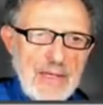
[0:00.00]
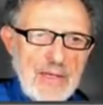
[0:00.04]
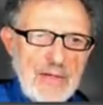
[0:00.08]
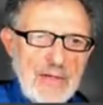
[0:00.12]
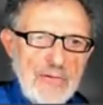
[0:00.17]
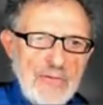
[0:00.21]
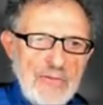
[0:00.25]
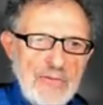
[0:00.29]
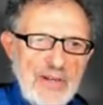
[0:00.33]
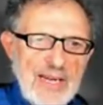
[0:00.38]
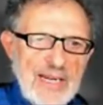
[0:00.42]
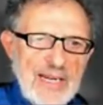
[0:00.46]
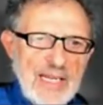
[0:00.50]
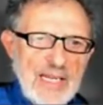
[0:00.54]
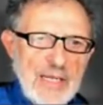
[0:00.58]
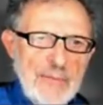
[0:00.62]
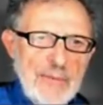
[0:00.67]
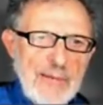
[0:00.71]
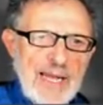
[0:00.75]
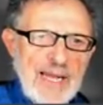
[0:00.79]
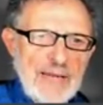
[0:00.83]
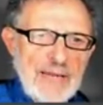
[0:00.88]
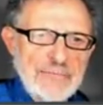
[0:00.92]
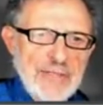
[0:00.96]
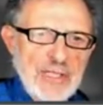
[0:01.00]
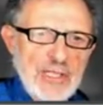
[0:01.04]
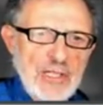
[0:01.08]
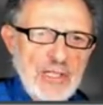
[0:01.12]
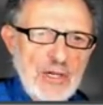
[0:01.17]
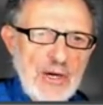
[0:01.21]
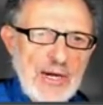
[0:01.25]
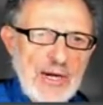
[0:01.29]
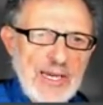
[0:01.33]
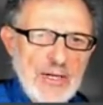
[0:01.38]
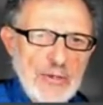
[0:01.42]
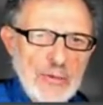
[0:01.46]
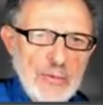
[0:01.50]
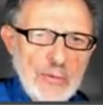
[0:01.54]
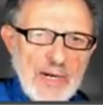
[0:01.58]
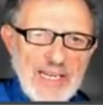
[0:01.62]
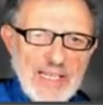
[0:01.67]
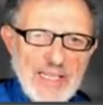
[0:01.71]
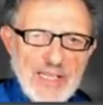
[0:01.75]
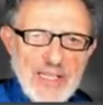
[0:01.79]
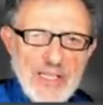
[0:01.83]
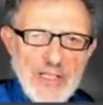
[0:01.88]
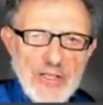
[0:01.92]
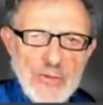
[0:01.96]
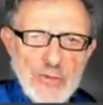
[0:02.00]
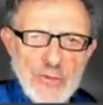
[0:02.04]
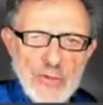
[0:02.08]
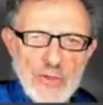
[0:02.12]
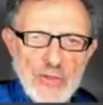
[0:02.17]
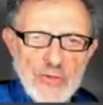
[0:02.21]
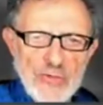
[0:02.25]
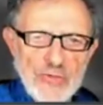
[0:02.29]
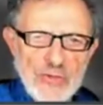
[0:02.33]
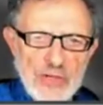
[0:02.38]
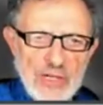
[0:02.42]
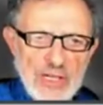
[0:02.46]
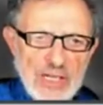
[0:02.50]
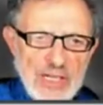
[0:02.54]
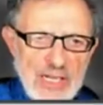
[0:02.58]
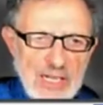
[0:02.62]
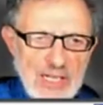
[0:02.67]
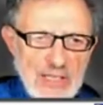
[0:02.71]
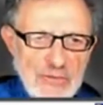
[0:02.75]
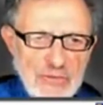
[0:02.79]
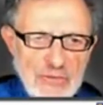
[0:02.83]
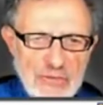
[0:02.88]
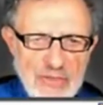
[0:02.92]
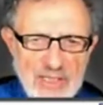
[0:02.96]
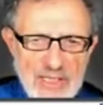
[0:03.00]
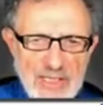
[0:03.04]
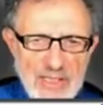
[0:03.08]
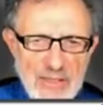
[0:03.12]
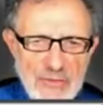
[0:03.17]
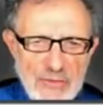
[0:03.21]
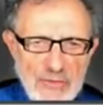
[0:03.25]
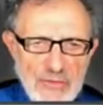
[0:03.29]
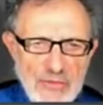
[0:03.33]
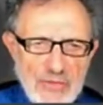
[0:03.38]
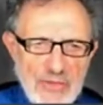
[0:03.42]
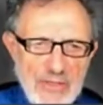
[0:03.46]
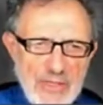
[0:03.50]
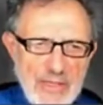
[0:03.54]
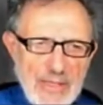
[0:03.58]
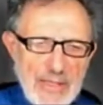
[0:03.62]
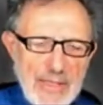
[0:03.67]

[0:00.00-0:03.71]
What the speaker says: Finally, we have to know how to write literals or constants.